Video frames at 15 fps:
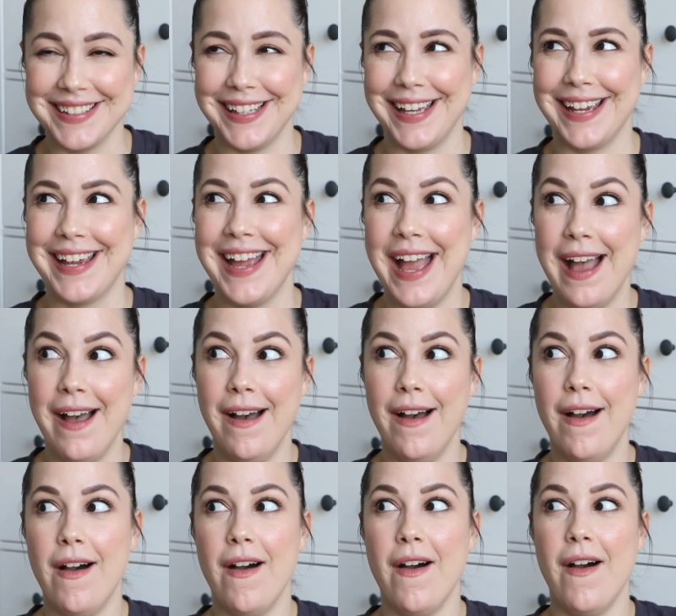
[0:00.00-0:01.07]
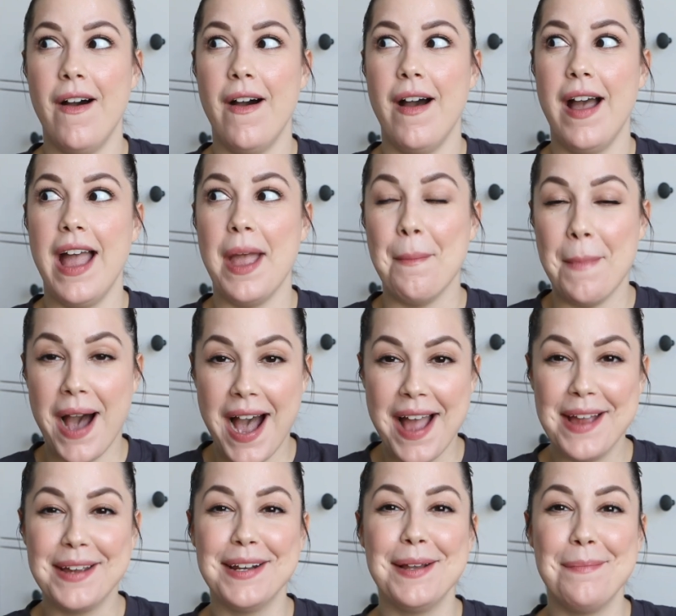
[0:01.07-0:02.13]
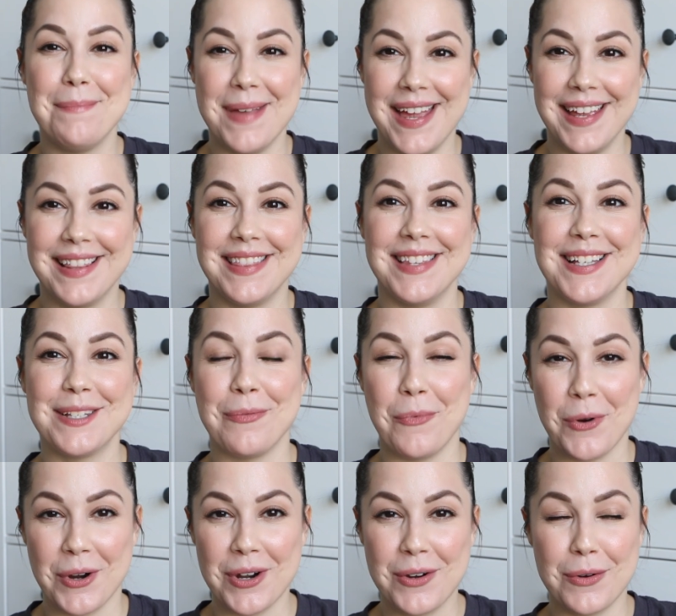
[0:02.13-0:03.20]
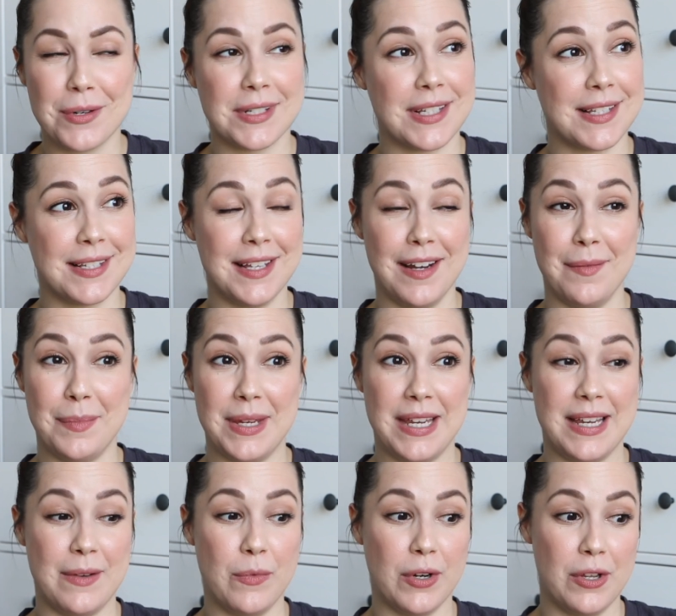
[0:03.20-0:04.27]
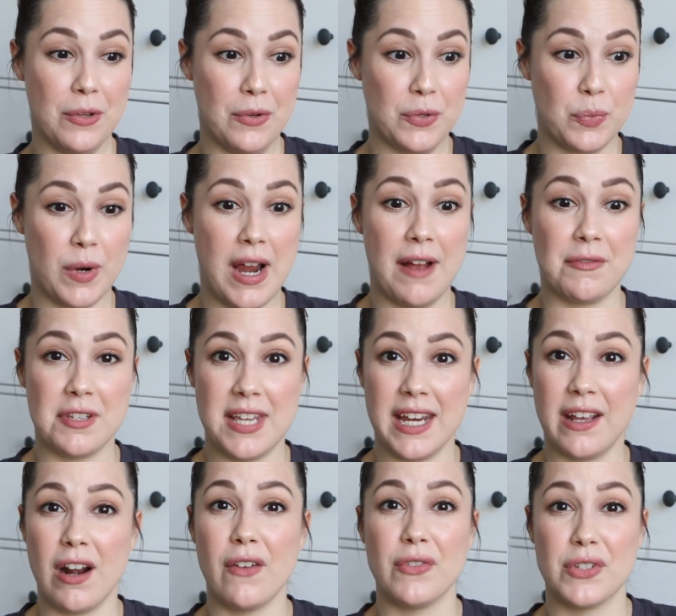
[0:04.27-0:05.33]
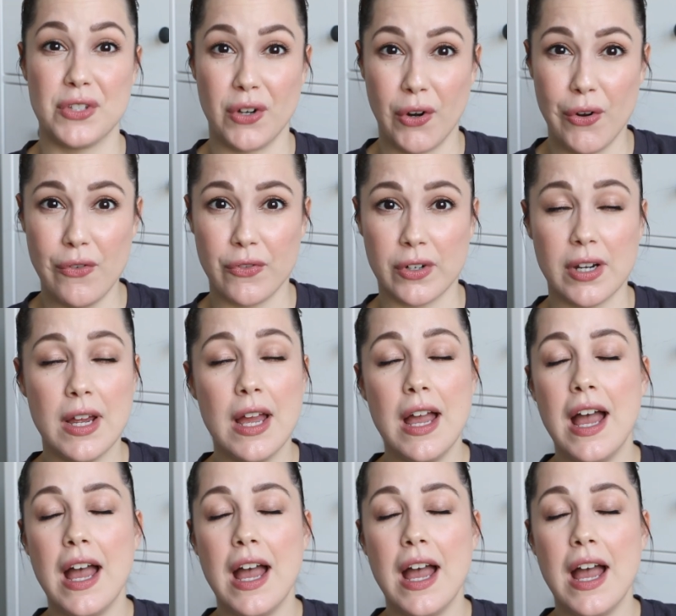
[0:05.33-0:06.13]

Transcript: Like, am I going to make this work, or is this going to be one of those where I have to take it off and start over?